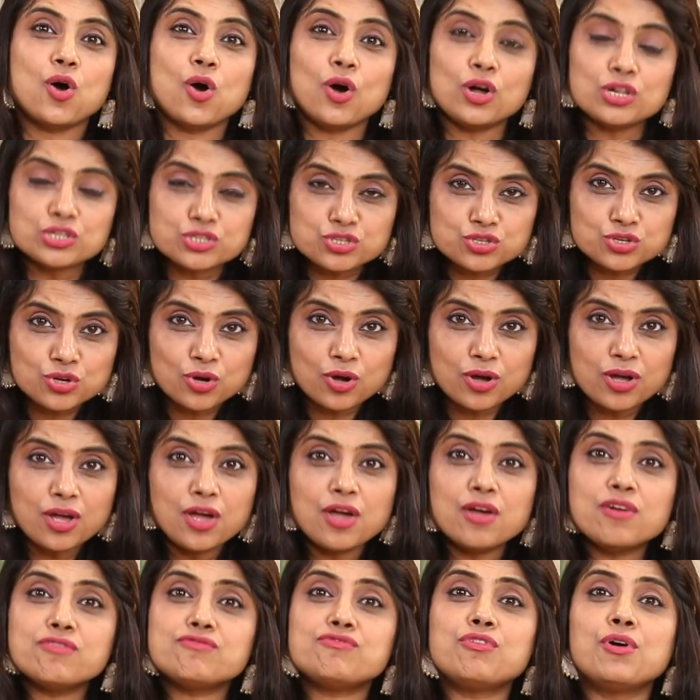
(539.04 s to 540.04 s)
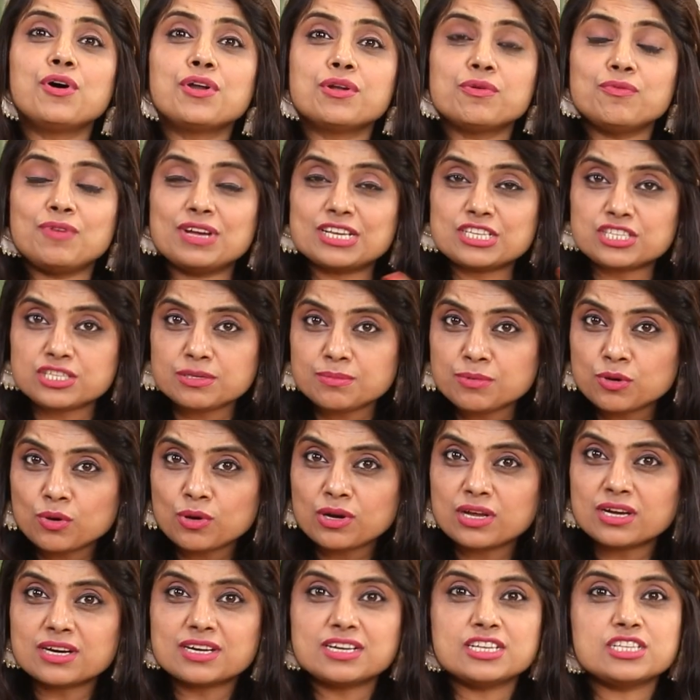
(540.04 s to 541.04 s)
Also, for a
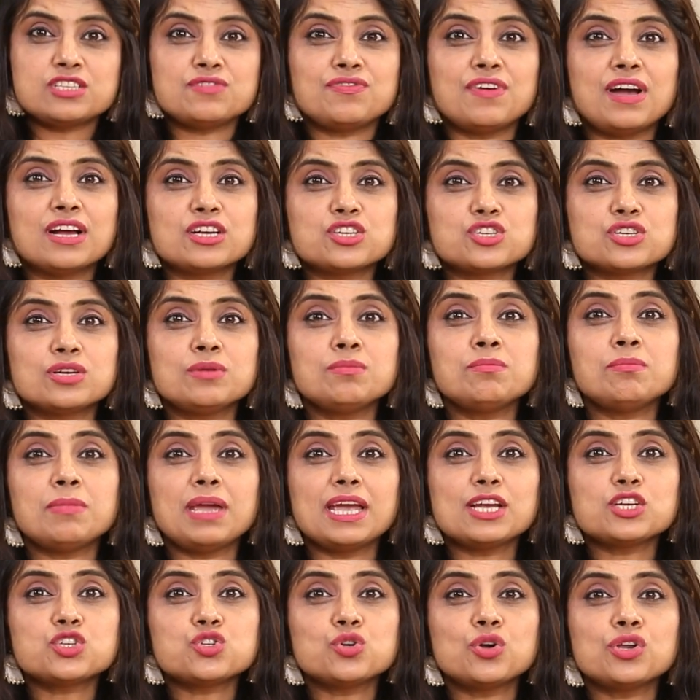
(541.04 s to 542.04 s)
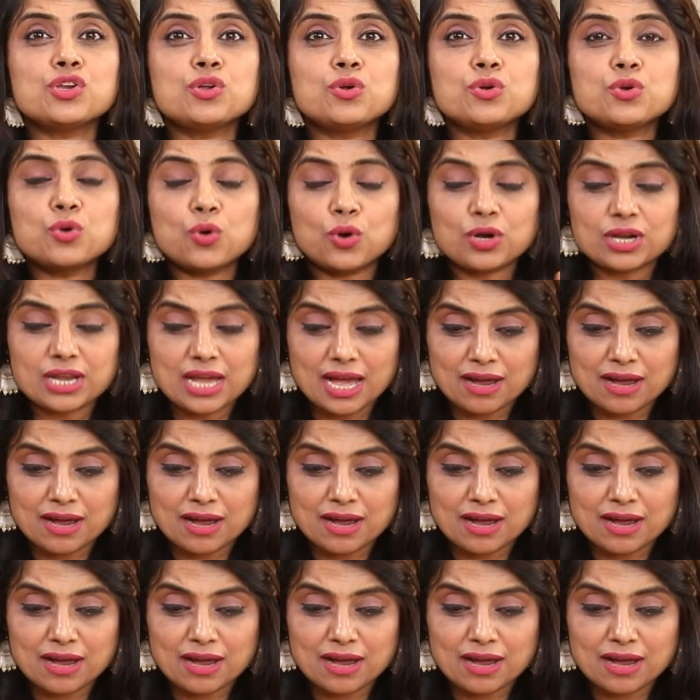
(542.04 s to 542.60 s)
vestibular dysfunction, make sure you don't